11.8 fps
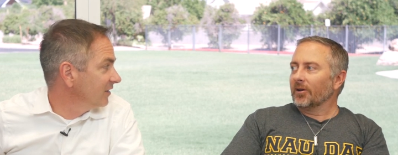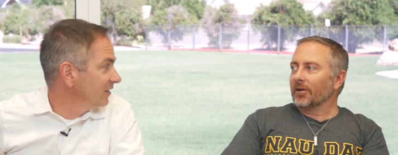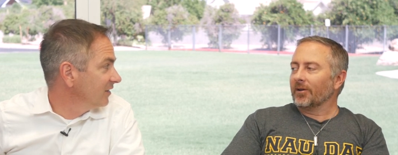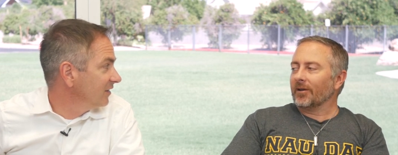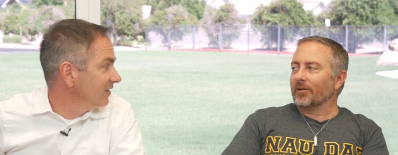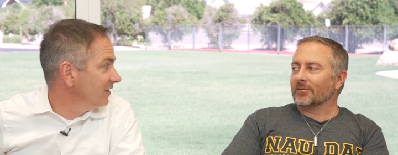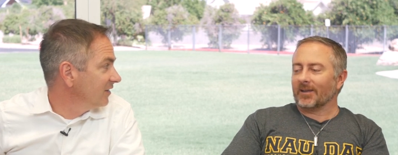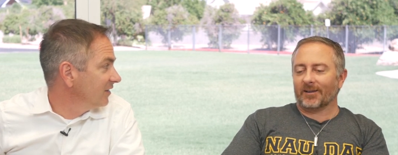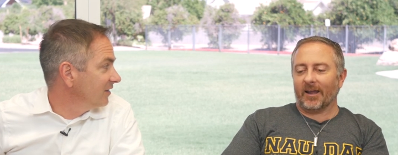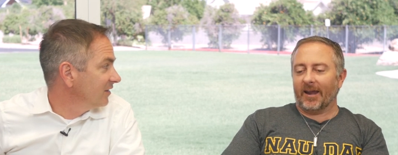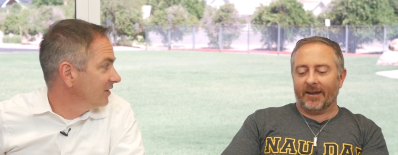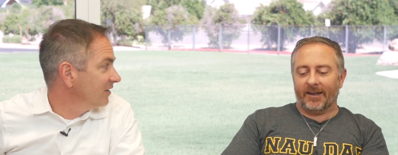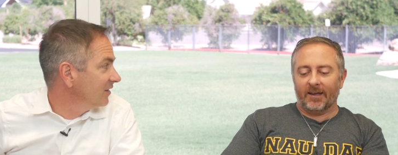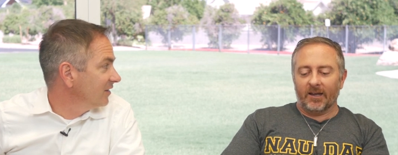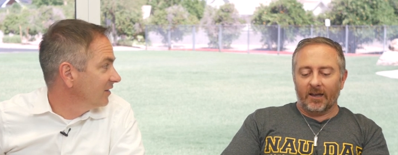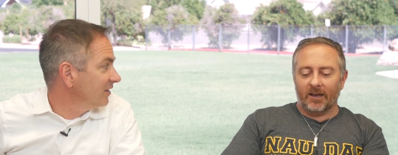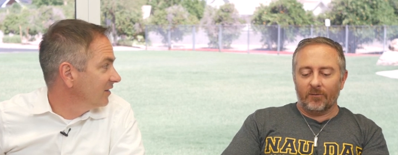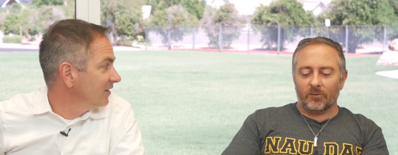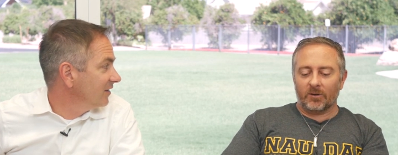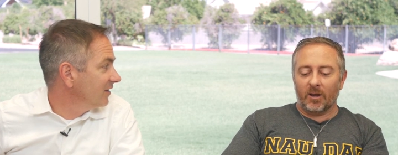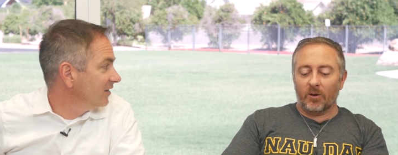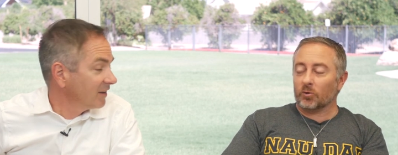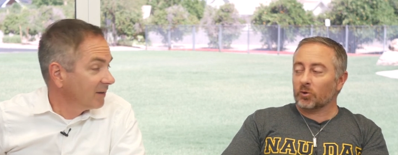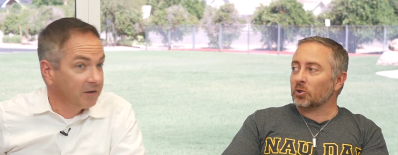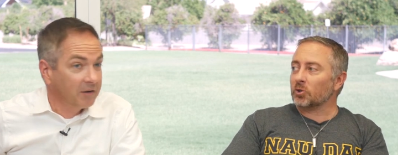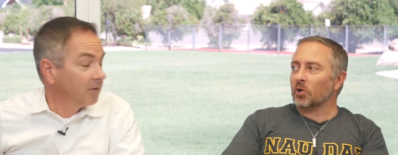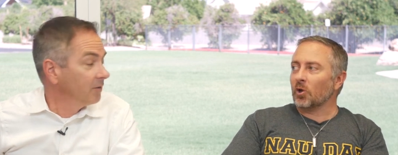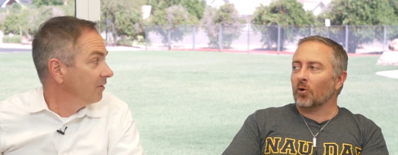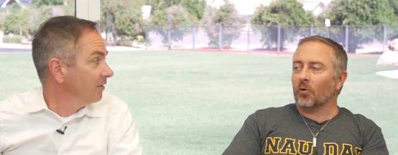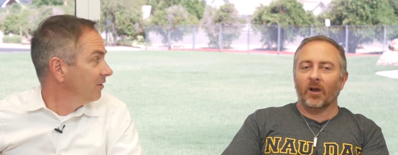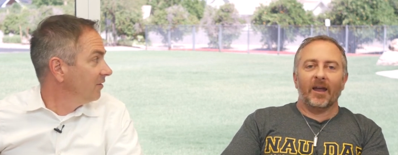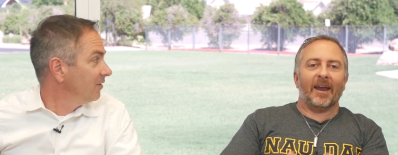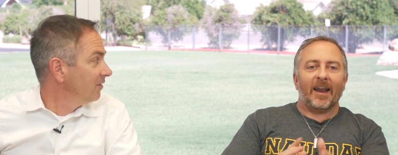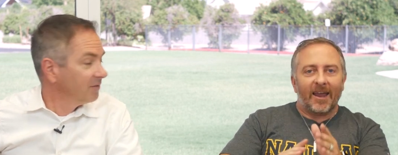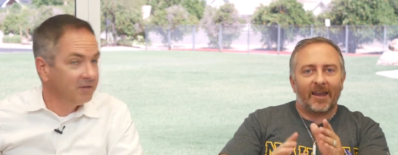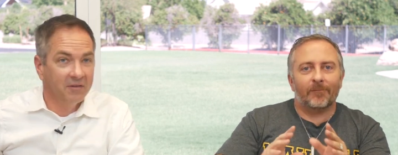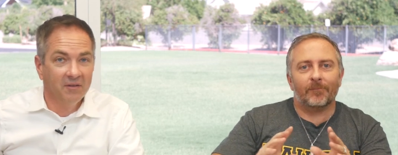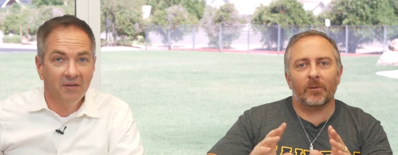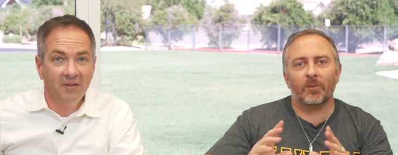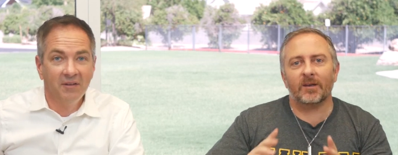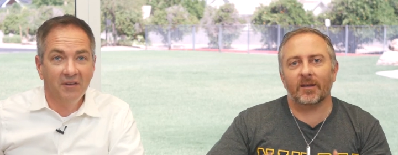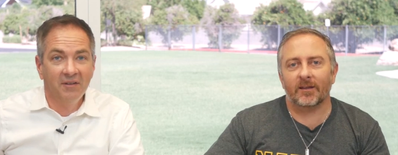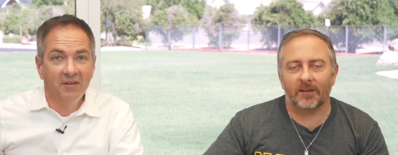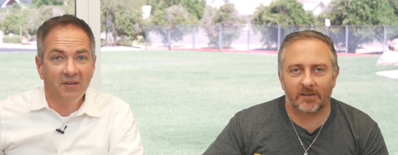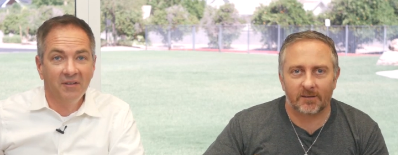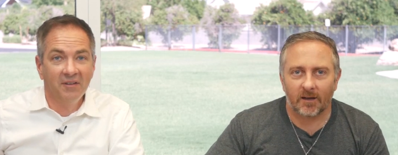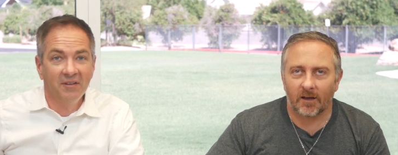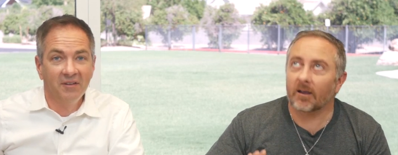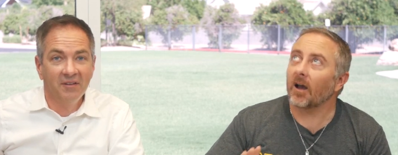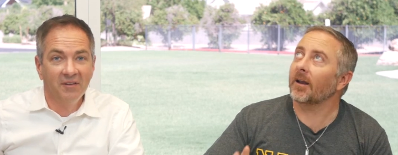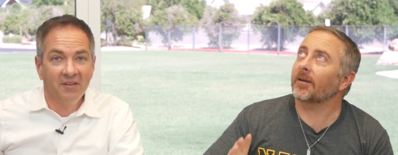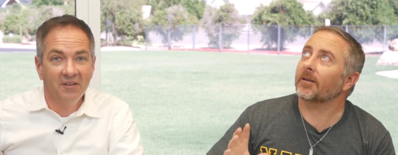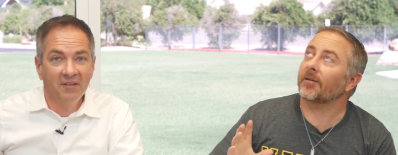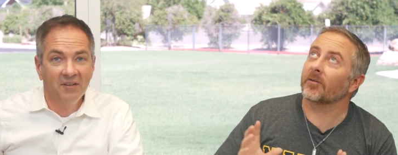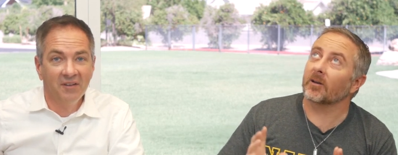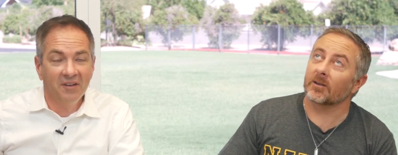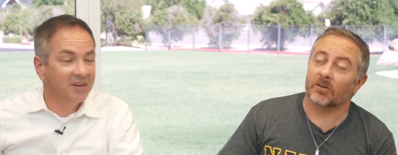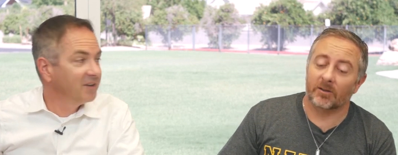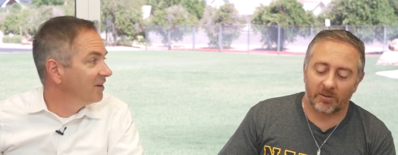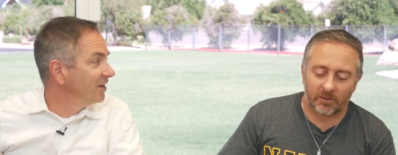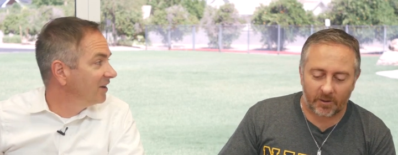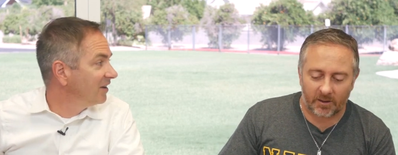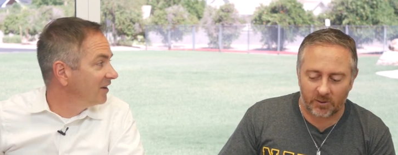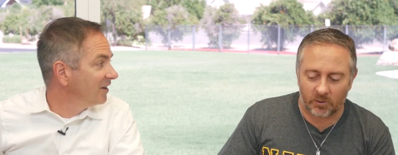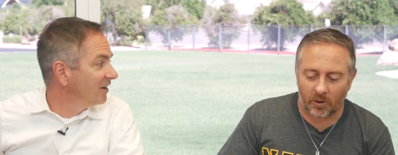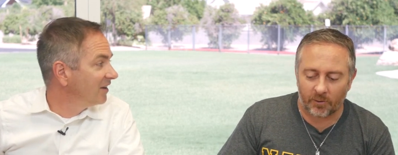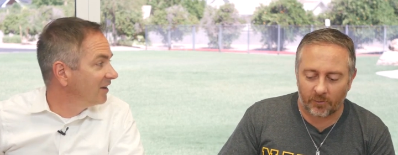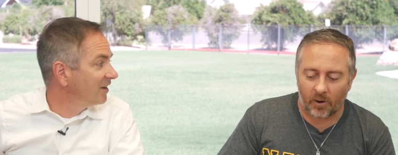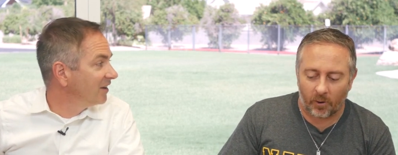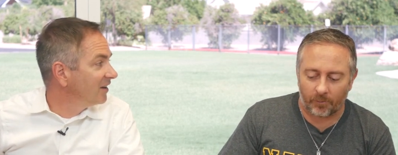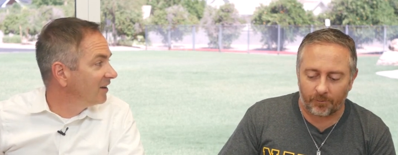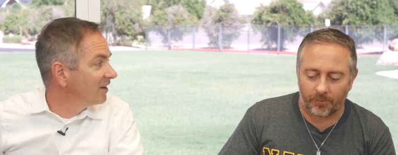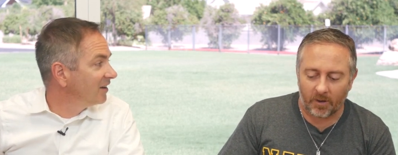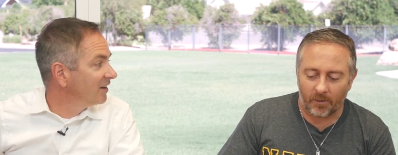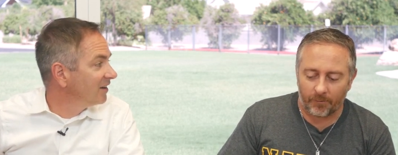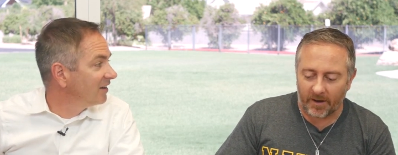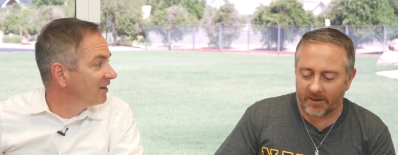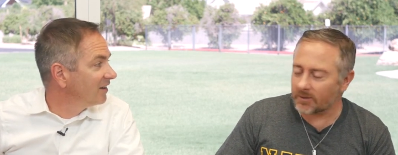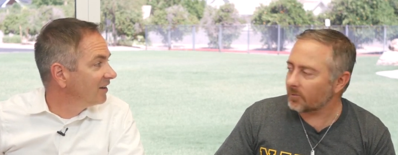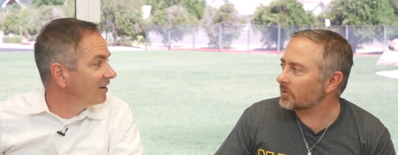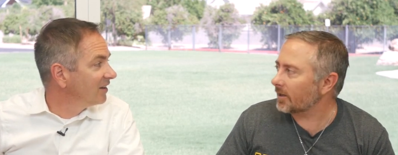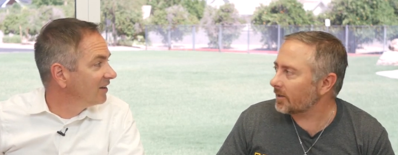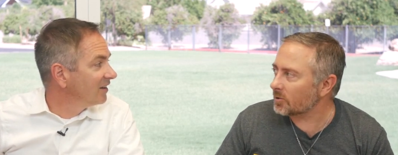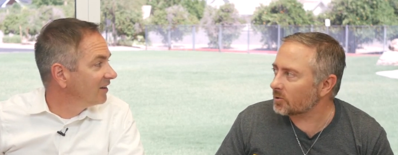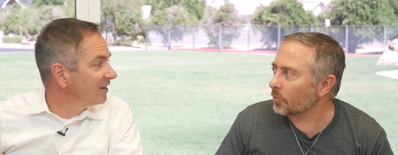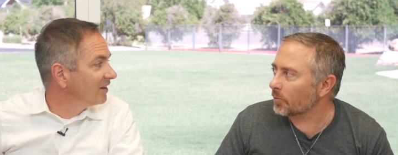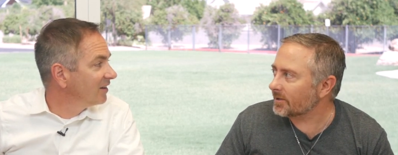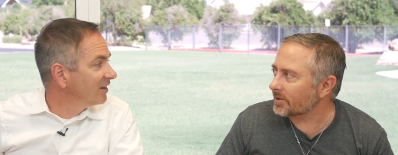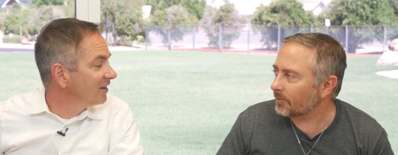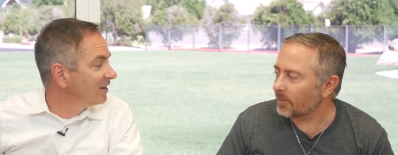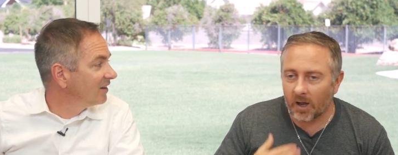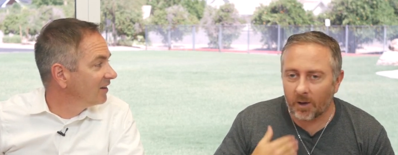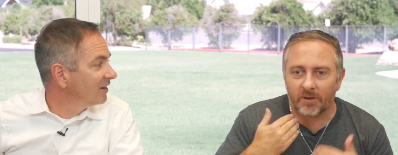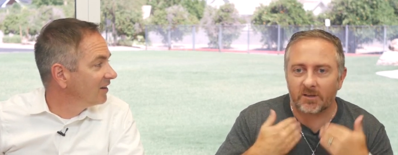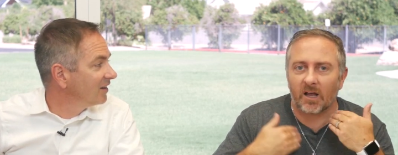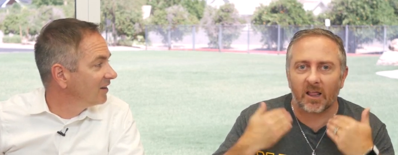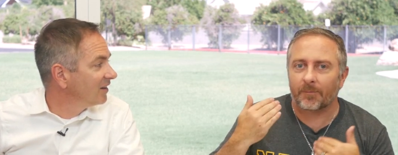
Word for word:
Speaker 1: He, he, was like eighty. He was he was so. And I let me tell you this, God, if you're listening to me, the sore throat makes no sense. There's no reason. It's not